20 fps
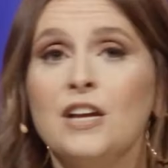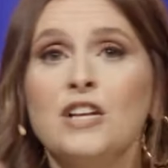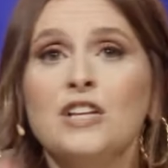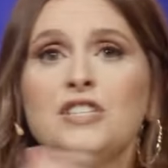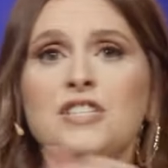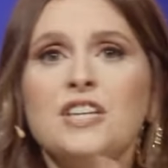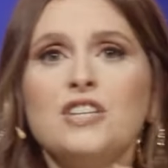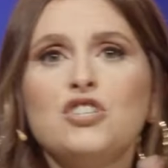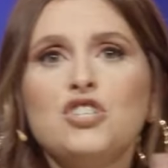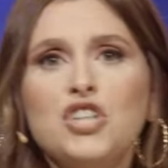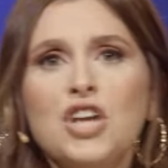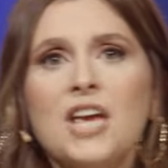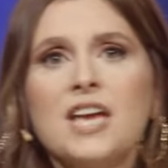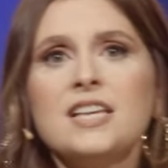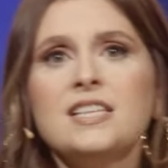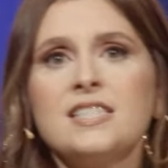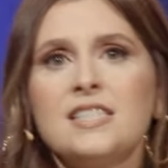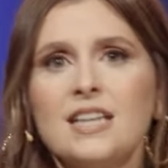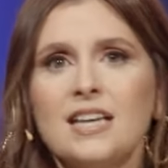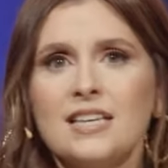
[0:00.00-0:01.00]
See,
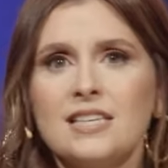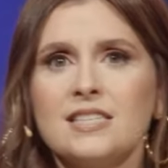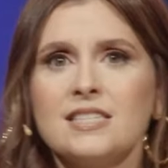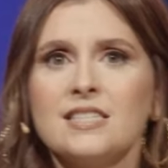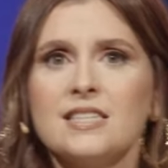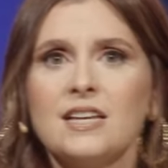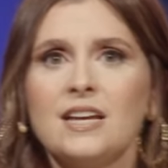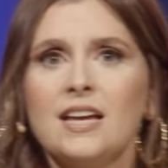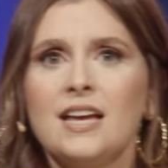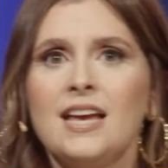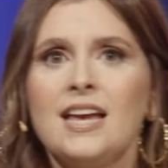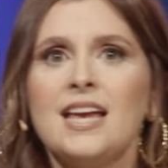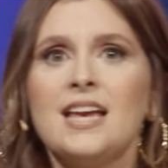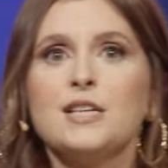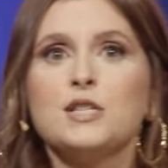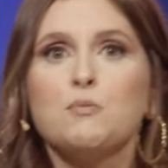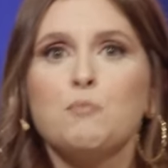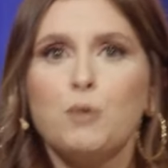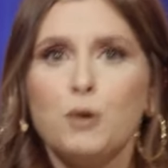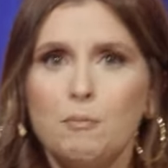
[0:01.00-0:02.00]
Jesus
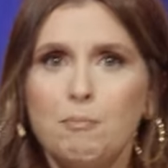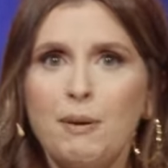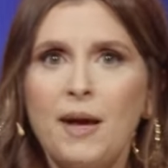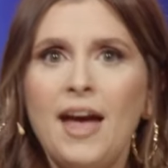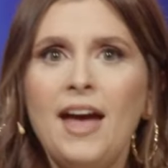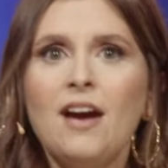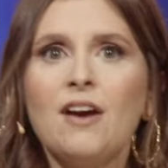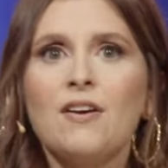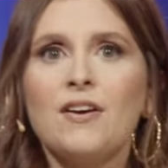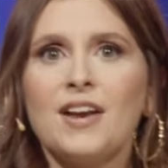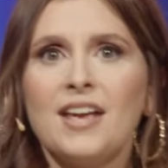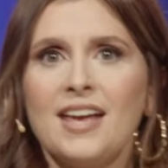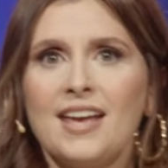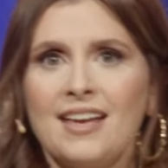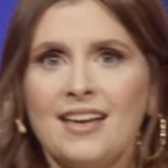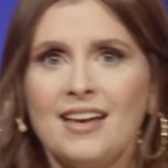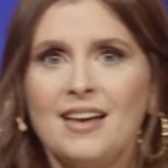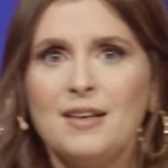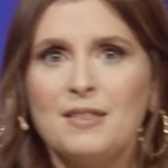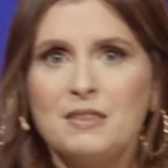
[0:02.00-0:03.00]
is
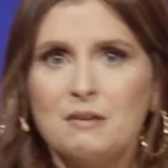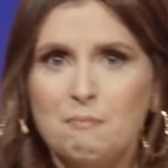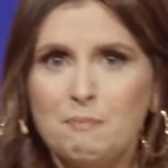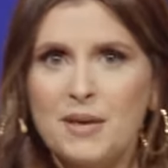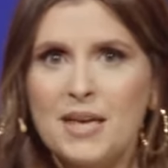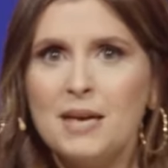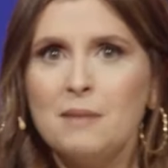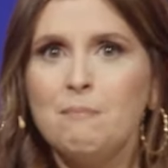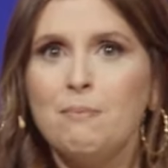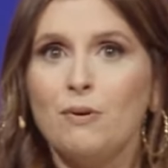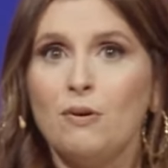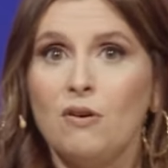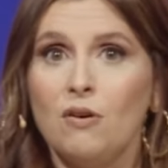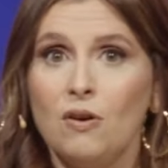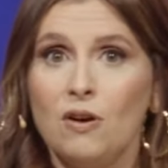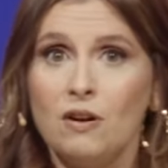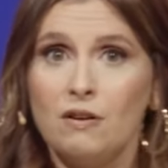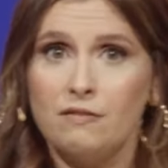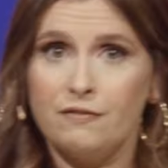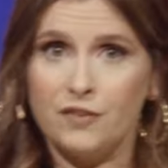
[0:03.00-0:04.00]
preparing the people
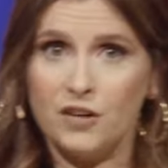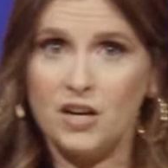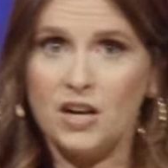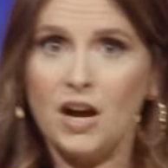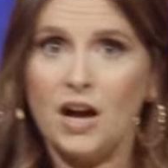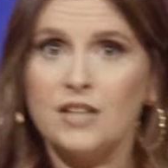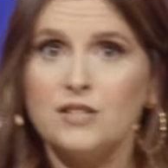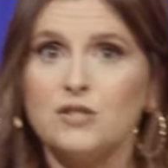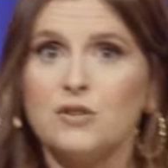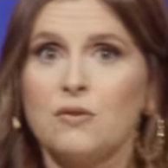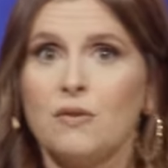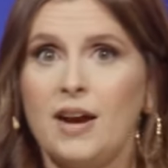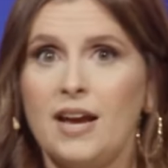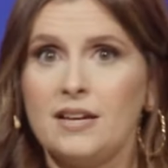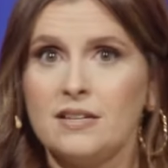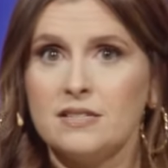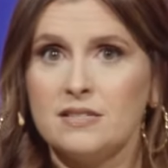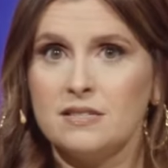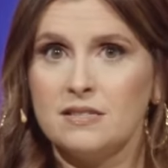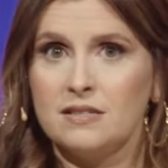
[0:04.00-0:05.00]
for God's
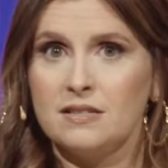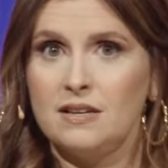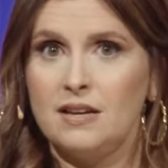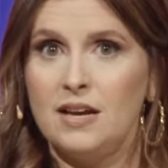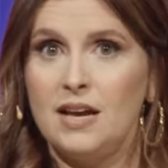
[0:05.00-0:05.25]
grace.